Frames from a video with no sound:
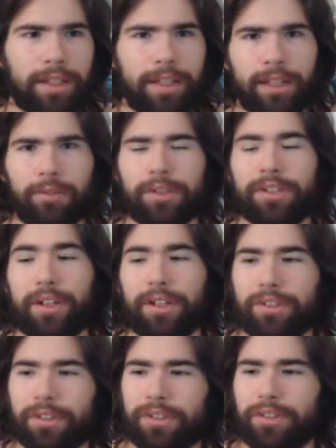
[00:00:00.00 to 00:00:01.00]
in which I
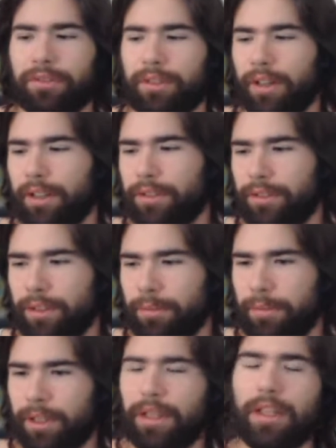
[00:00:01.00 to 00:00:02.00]
actually still talk to him
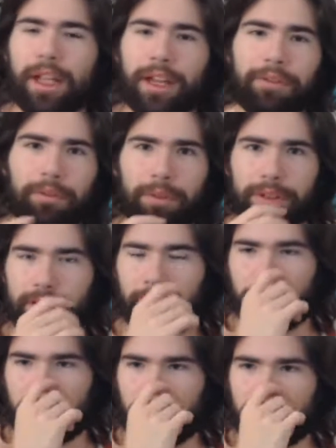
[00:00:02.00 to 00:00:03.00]
every once in a
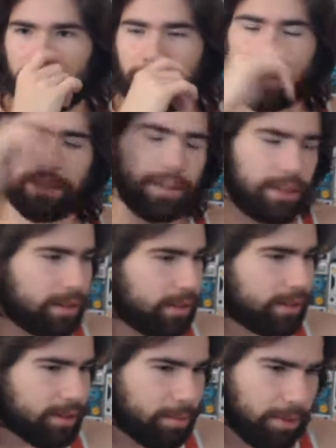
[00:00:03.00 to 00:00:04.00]
while. So
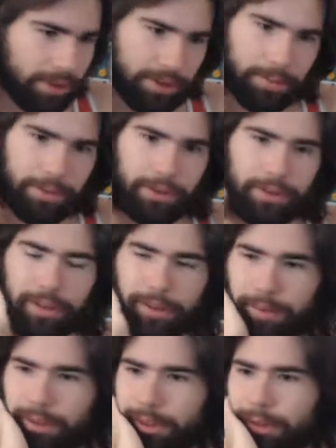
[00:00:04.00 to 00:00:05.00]
that's a possibility.
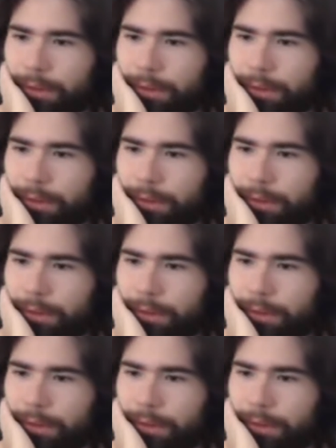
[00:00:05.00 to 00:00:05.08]
But